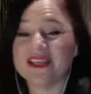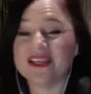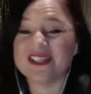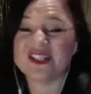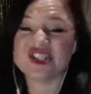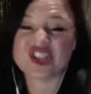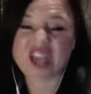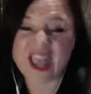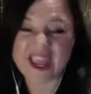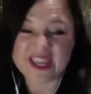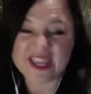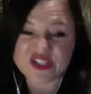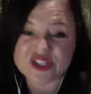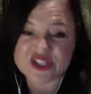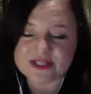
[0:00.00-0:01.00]

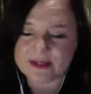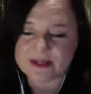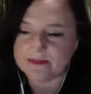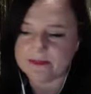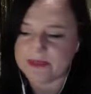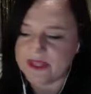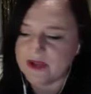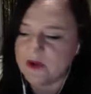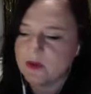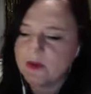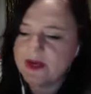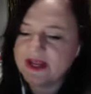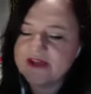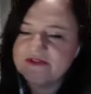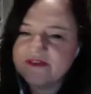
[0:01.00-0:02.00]
change something or
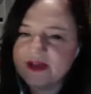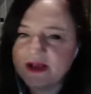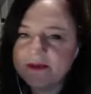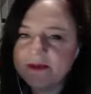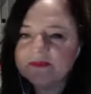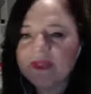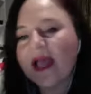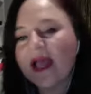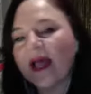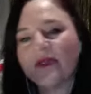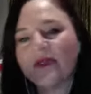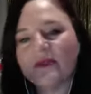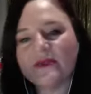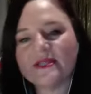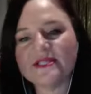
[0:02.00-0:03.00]
whatever. And
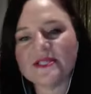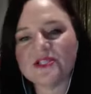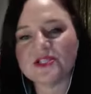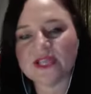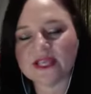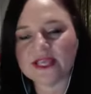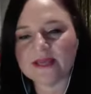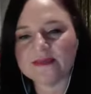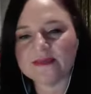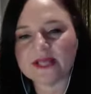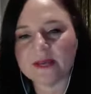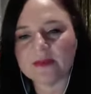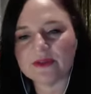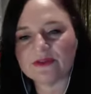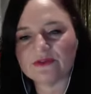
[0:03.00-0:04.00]
the message that keeps
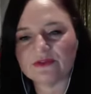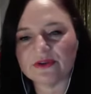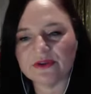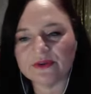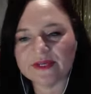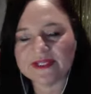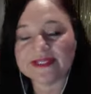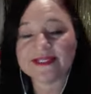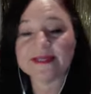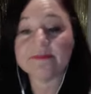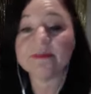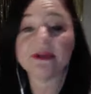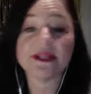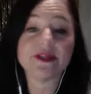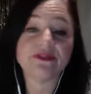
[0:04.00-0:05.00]
coming through is
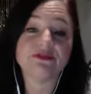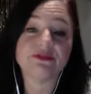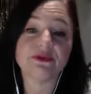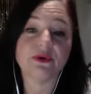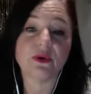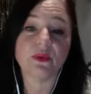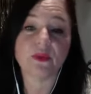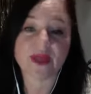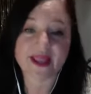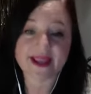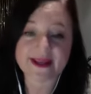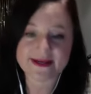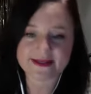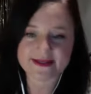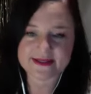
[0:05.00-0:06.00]
simply through
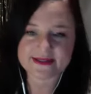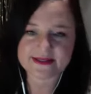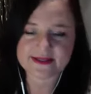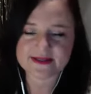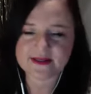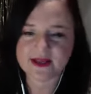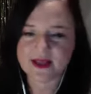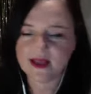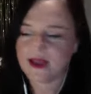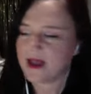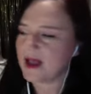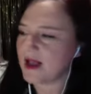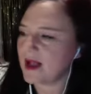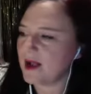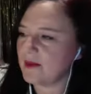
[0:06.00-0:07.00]
awareness
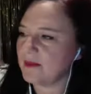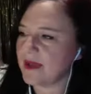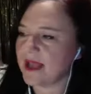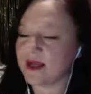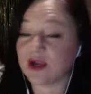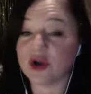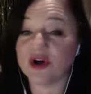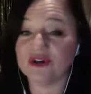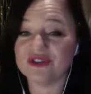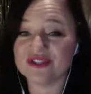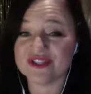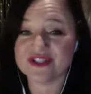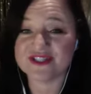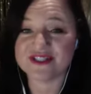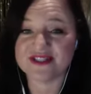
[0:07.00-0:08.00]
and
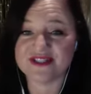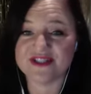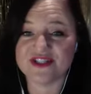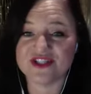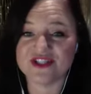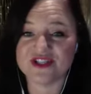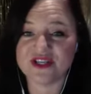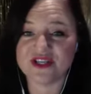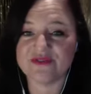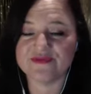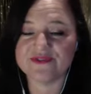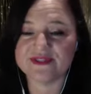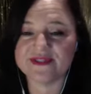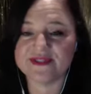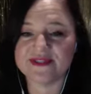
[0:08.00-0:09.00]
consciousness
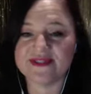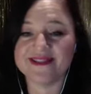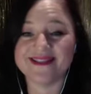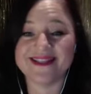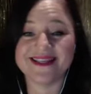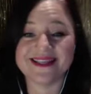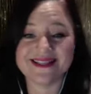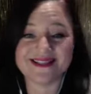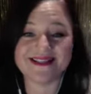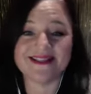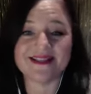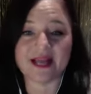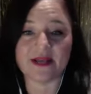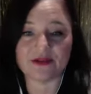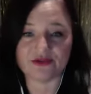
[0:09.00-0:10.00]
shifts, these
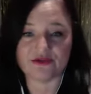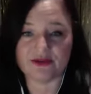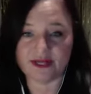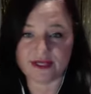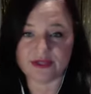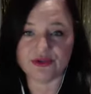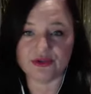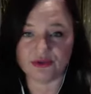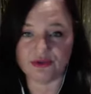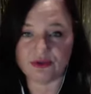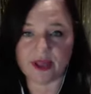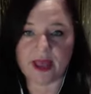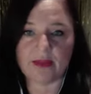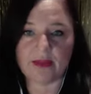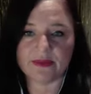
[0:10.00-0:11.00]
naturally do
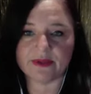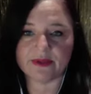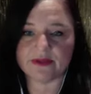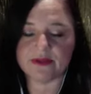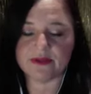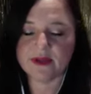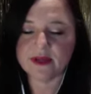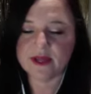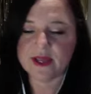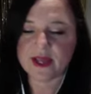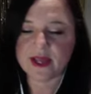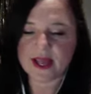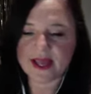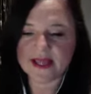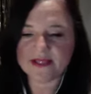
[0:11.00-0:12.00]
happen.
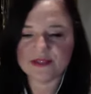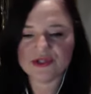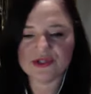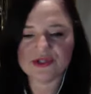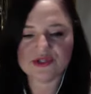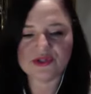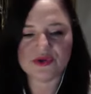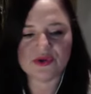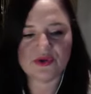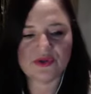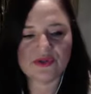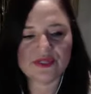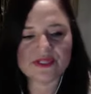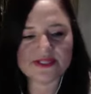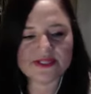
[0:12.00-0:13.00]
And so
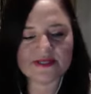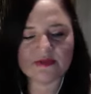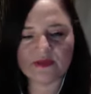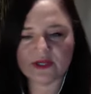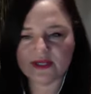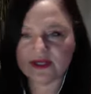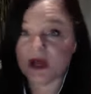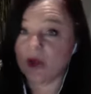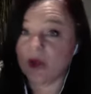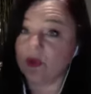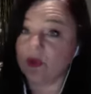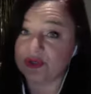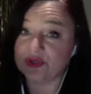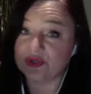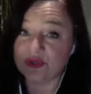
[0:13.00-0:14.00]
this is what I
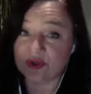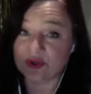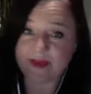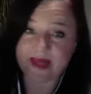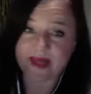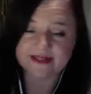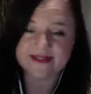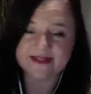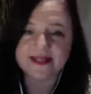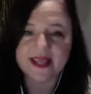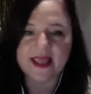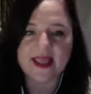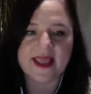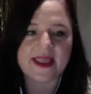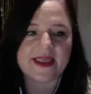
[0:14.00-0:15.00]
want to talk about
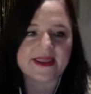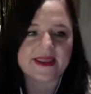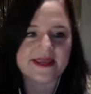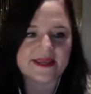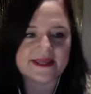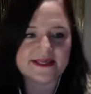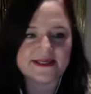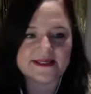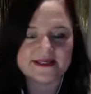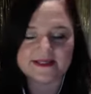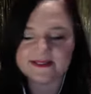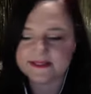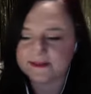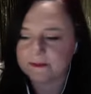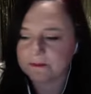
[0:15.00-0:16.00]
today
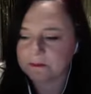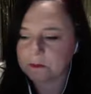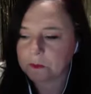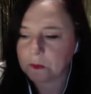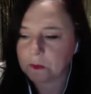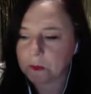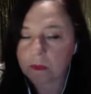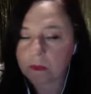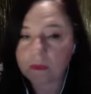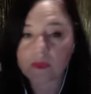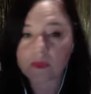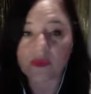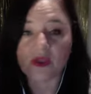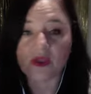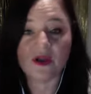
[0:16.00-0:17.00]
is
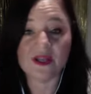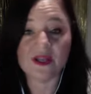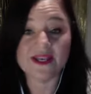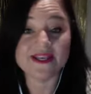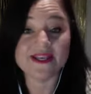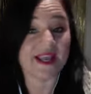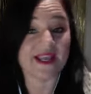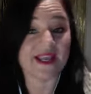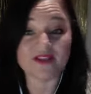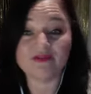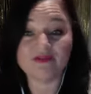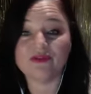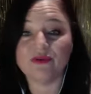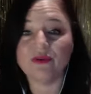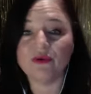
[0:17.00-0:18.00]

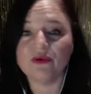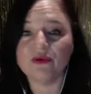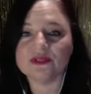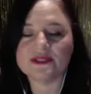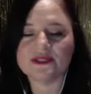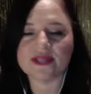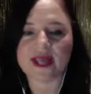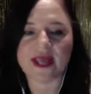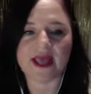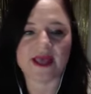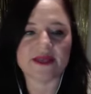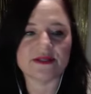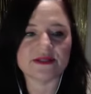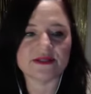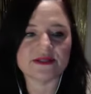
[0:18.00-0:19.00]
negative thoughts
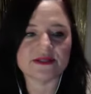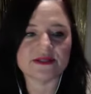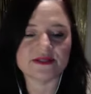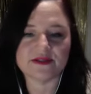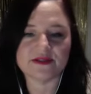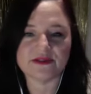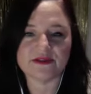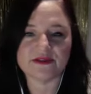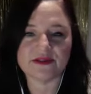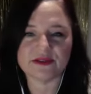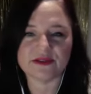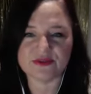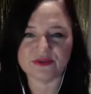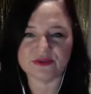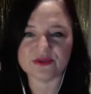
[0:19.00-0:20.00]
and the
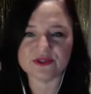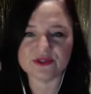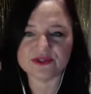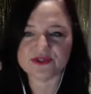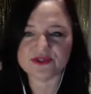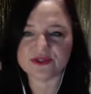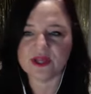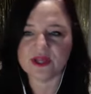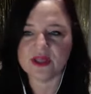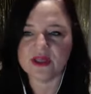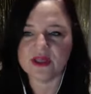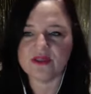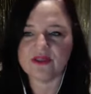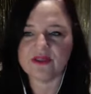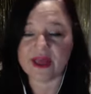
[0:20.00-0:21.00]
thoughts
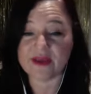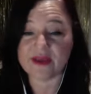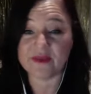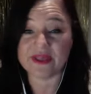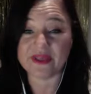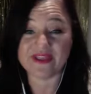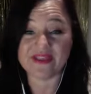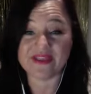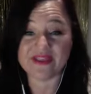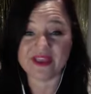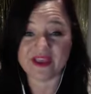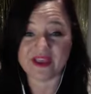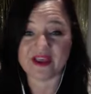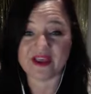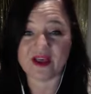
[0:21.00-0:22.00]
that we
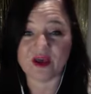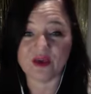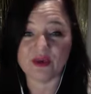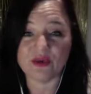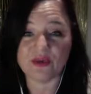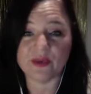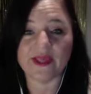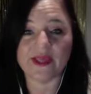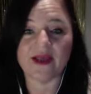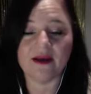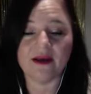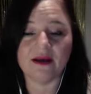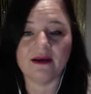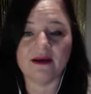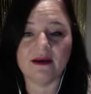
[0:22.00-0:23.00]
think are who we
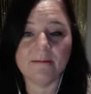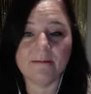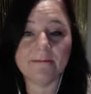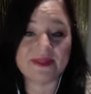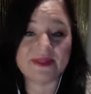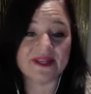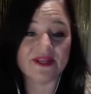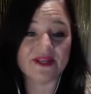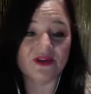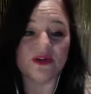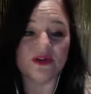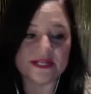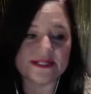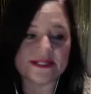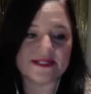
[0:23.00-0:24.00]
are, but they're not
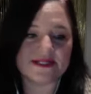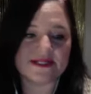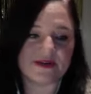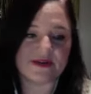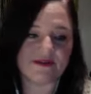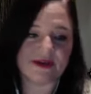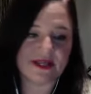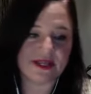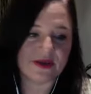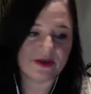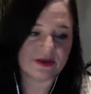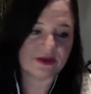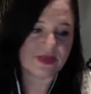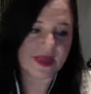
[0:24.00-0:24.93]
necessarily who